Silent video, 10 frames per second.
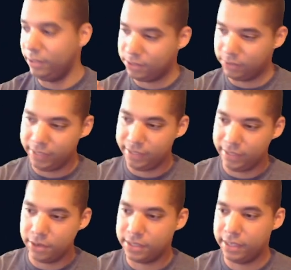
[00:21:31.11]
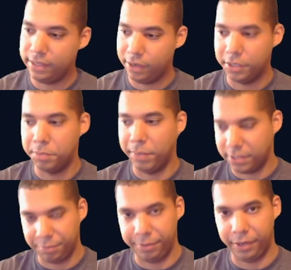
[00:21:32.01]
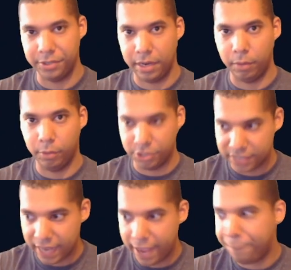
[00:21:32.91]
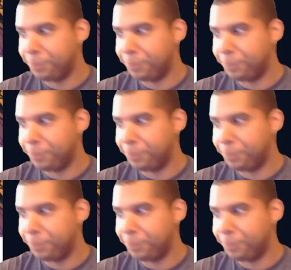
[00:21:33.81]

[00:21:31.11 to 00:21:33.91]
So he goes in there and basically figures out where she's at.